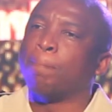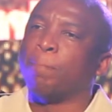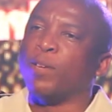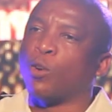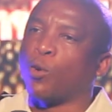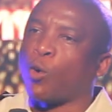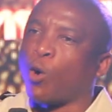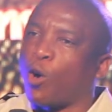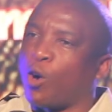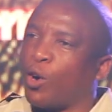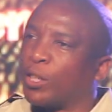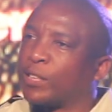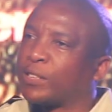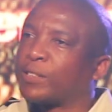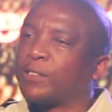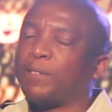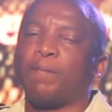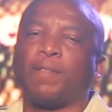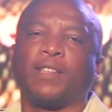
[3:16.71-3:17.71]

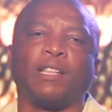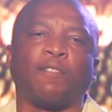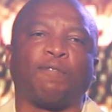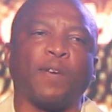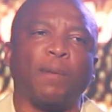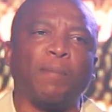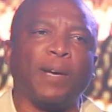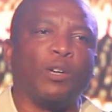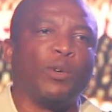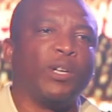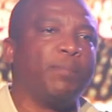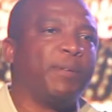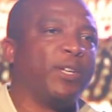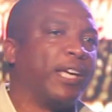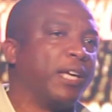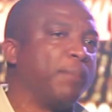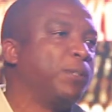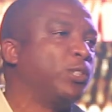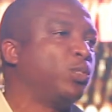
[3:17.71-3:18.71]
Because the family will
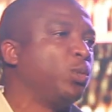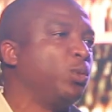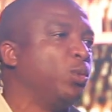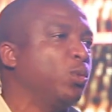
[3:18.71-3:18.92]
be ready to